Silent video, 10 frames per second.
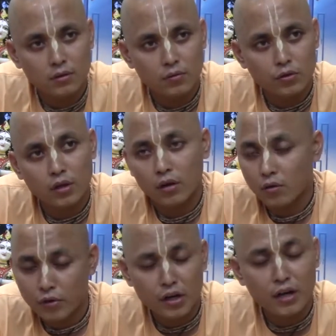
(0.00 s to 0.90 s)
which are
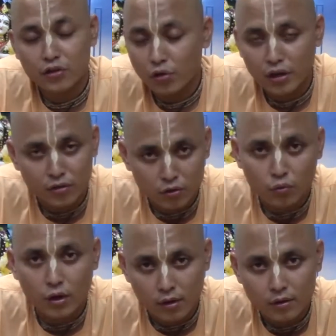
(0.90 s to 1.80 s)
very natural in this
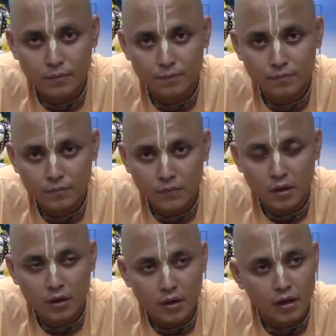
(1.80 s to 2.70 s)
world,
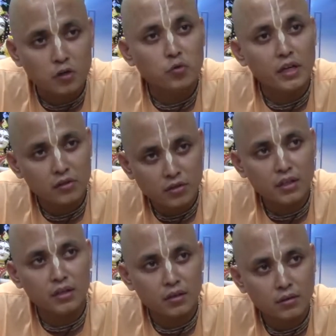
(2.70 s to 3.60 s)
as we are
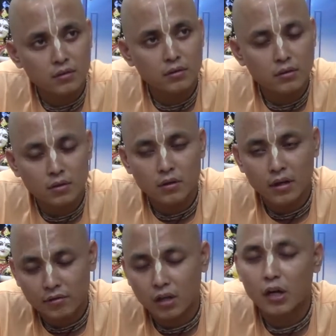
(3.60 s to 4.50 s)
seeing
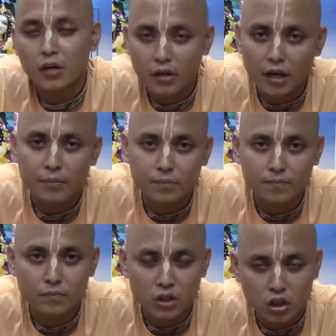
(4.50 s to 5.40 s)
at the current time
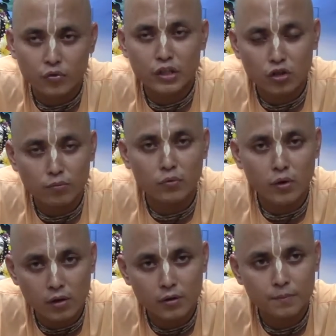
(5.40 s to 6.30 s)
the situation of the
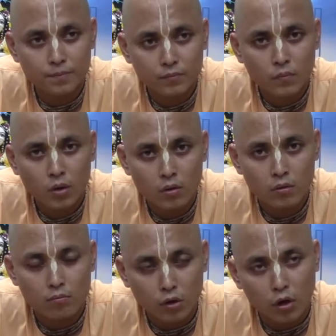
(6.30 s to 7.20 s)
world.
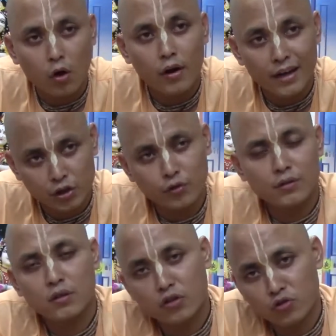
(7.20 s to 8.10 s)
But Lord
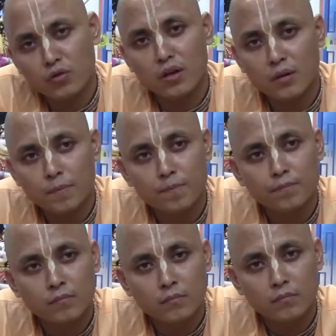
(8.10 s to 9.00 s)
assures Arjuna
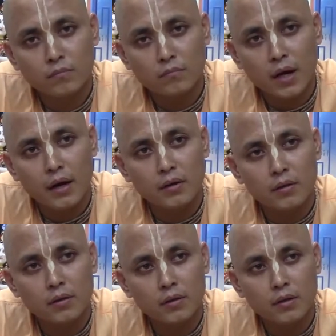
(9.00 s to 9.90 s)
that
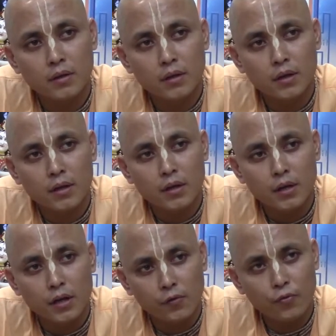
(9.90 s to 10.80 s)

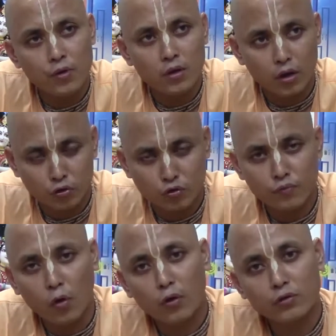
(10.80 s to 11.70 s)
if Arjuna
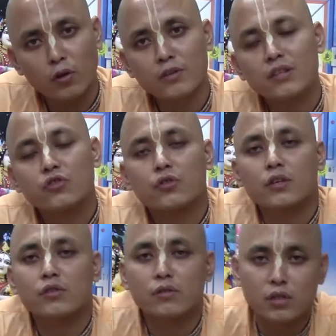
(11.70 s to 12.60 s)
follows all the
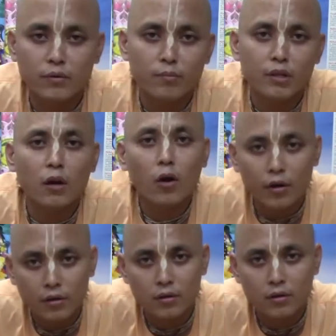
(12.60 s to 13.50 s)
instructions given by the Lord,